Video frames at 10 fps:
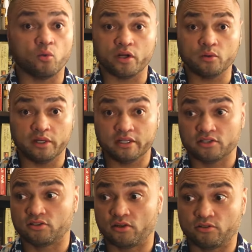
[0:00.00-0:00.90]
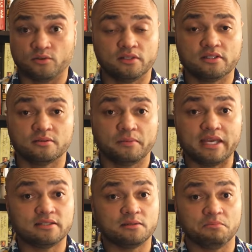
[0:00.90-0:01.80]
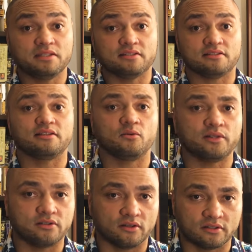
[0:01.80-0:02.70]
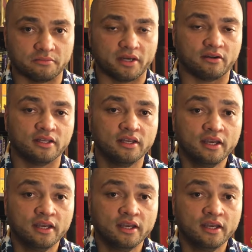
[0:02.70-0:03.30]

when are we going to start doing this amazing business that we talked about?